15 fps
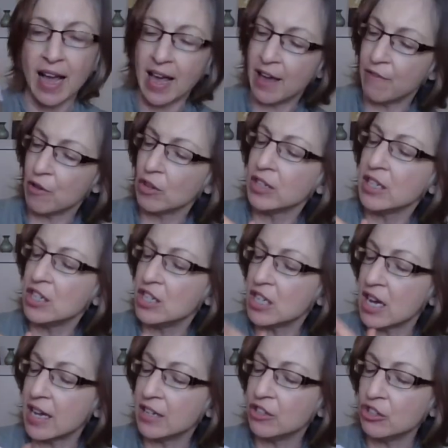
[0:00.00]
I have only
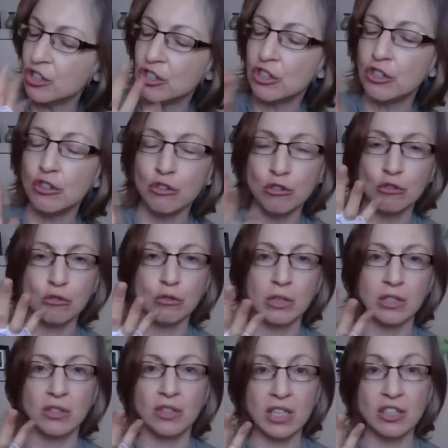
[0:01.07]
done 2
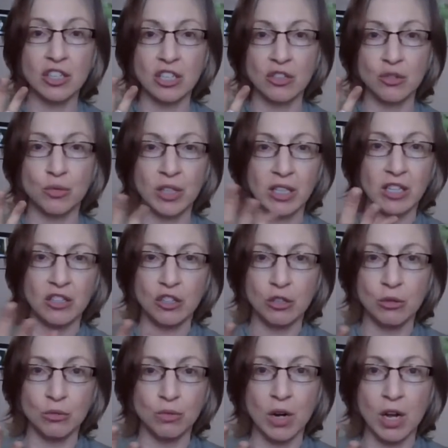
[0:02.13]
stitches, really
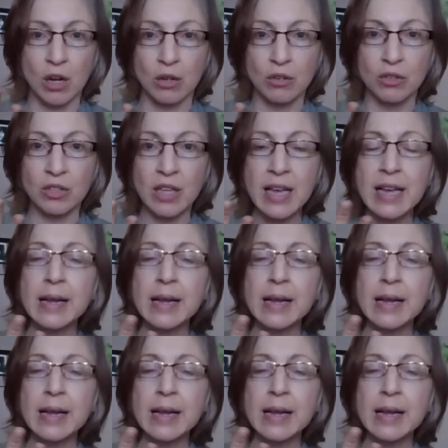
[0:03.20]
2 rows.